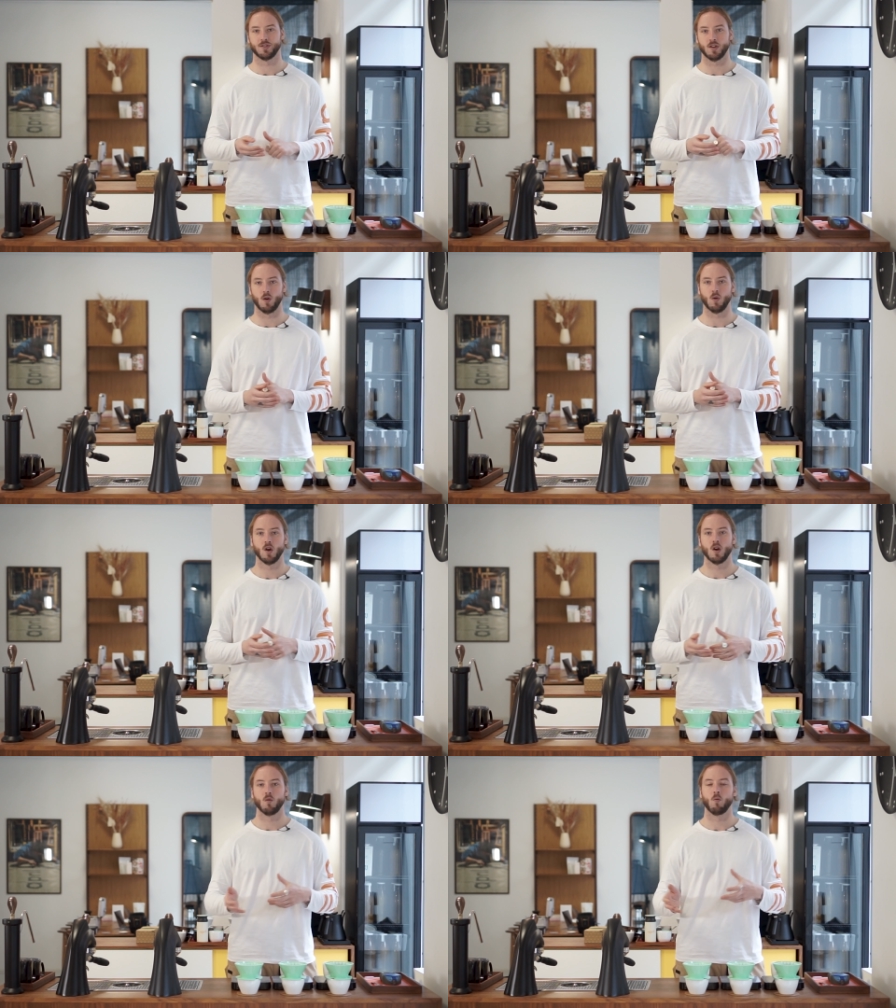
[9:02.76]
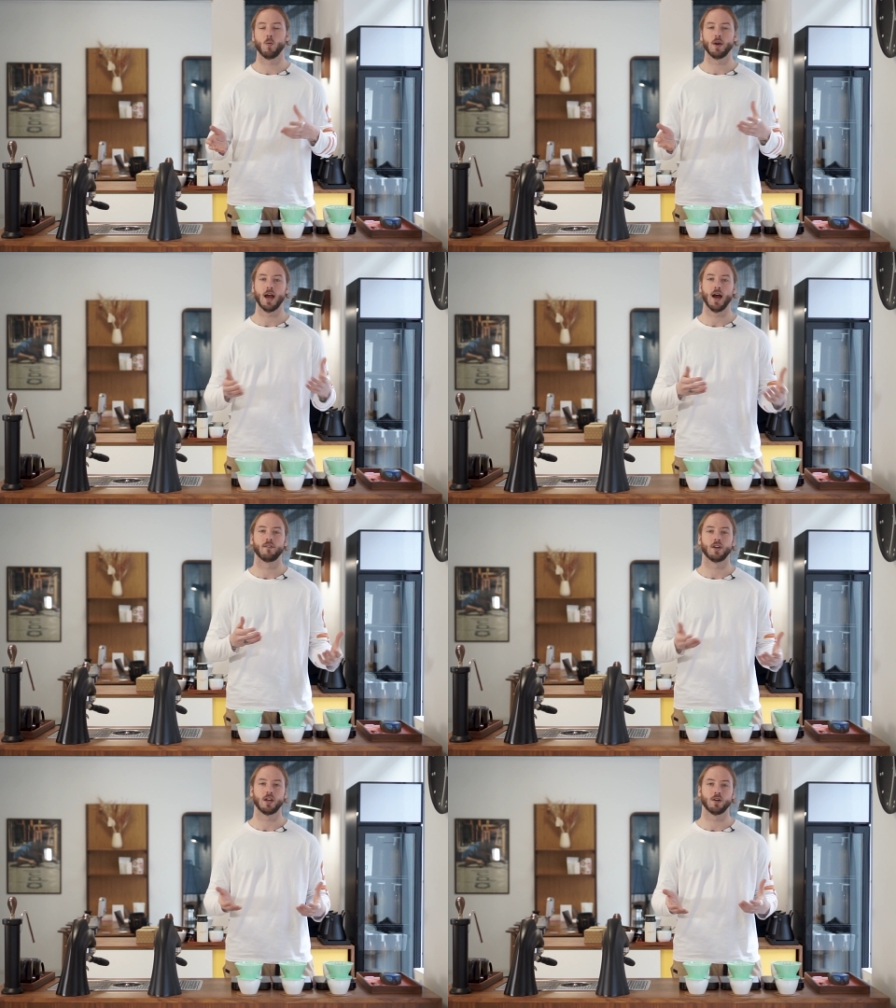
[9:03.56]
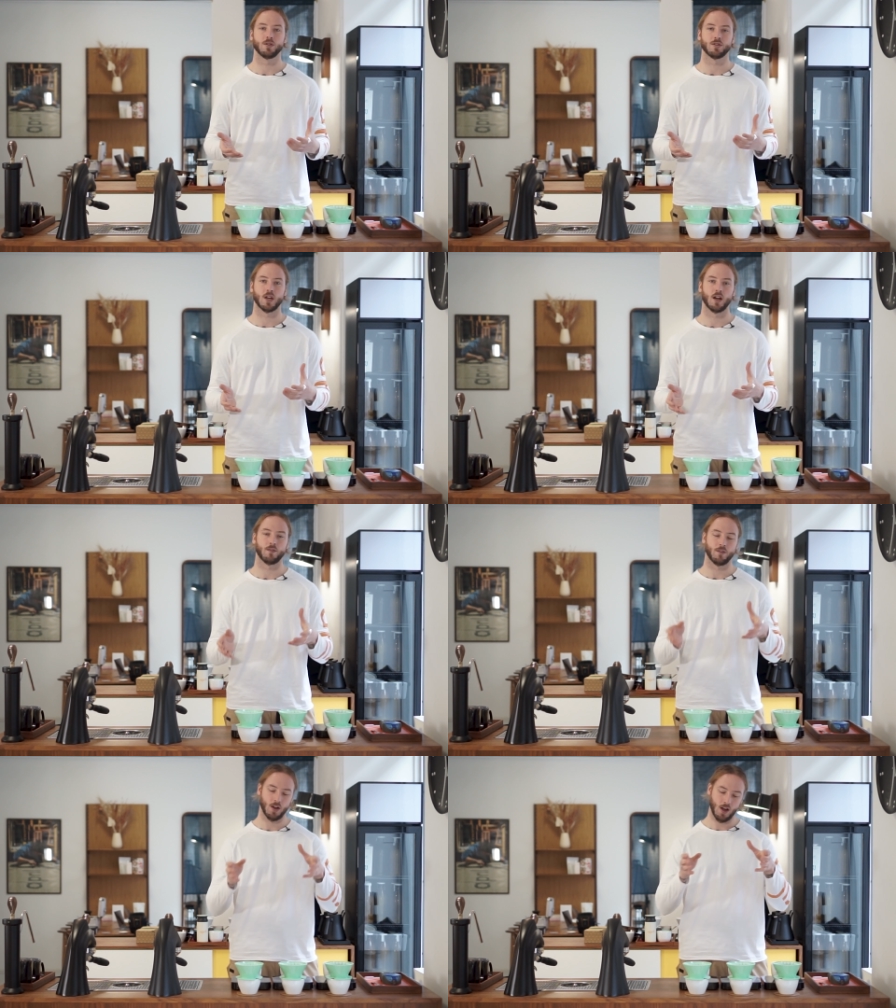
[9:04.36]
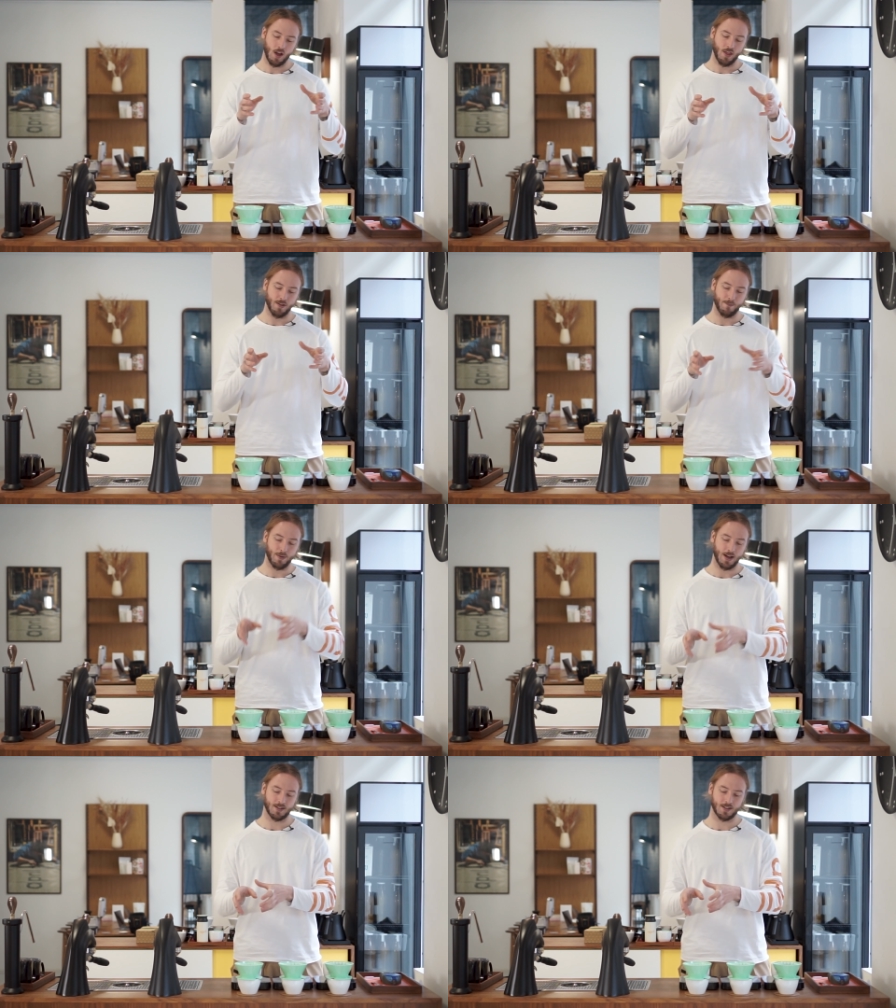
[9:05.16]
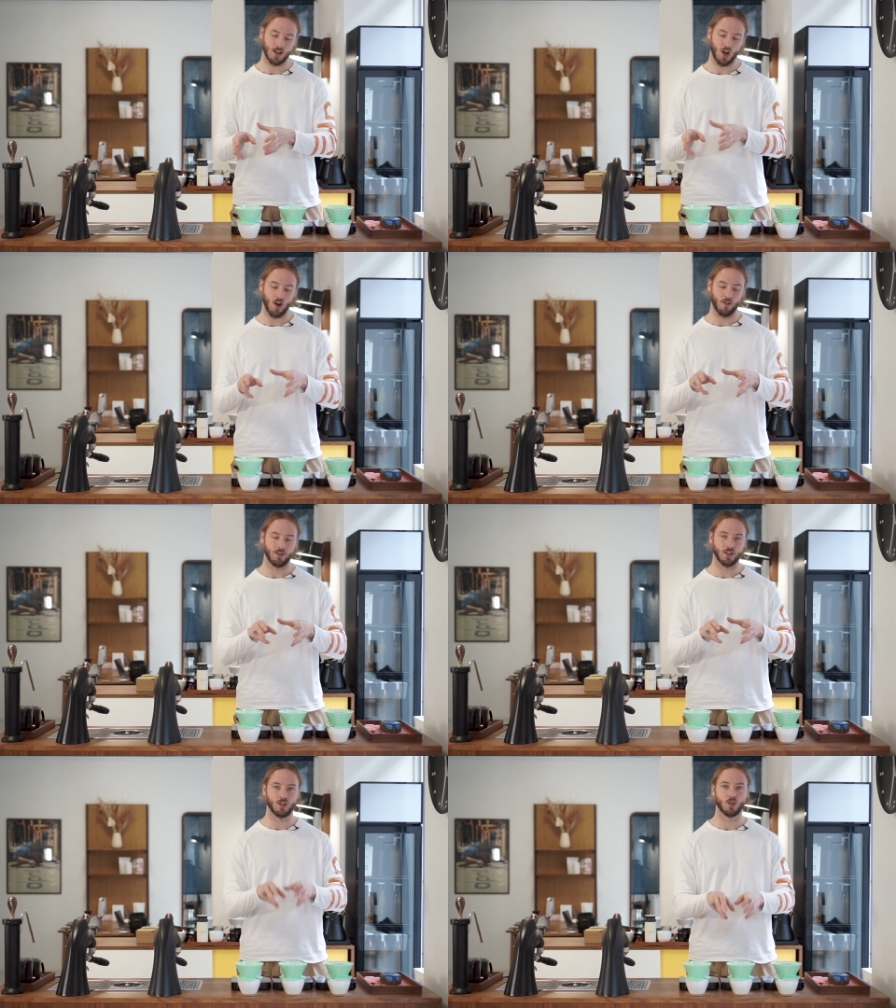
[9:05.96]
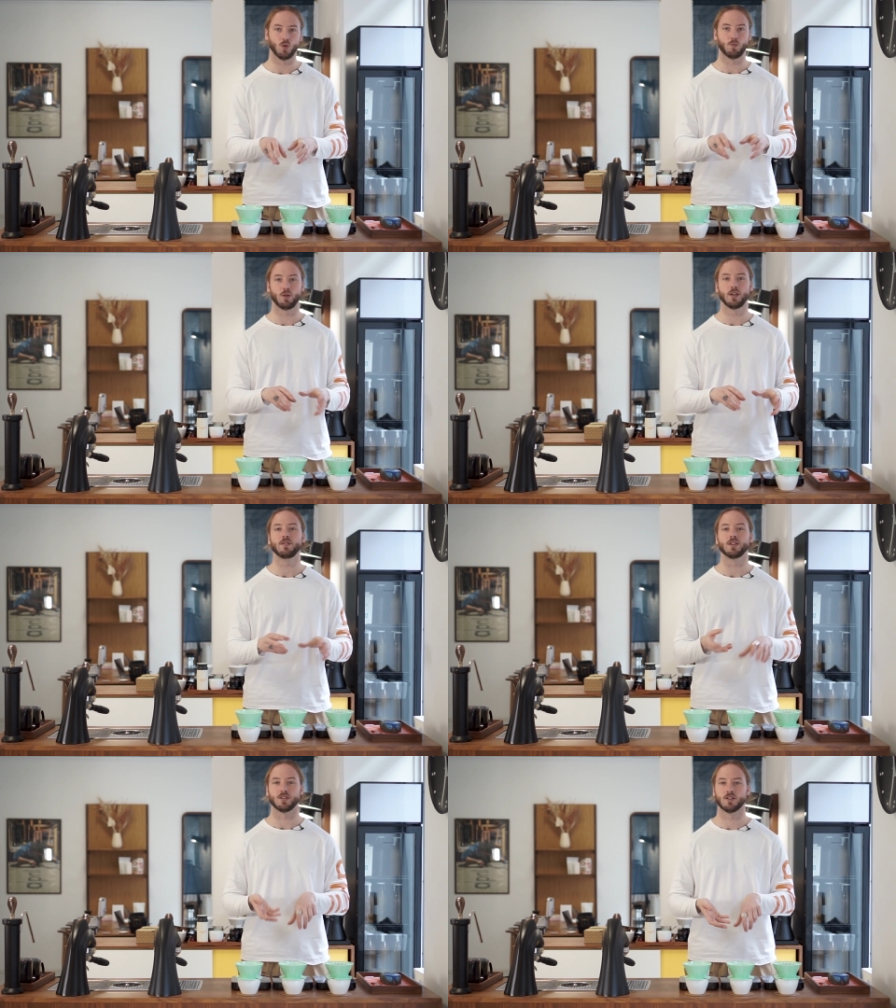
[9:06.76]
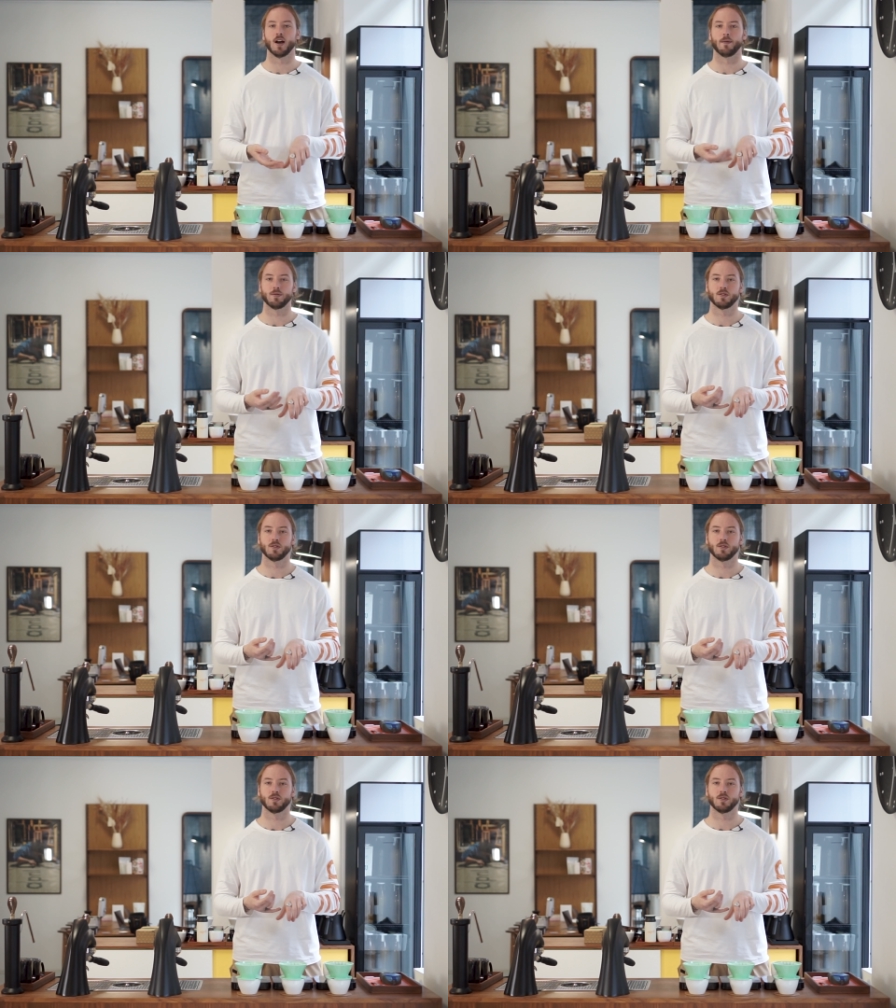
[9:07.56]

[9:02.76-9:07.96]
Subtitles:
So what we have here is kind of the best of the 2 previous cups.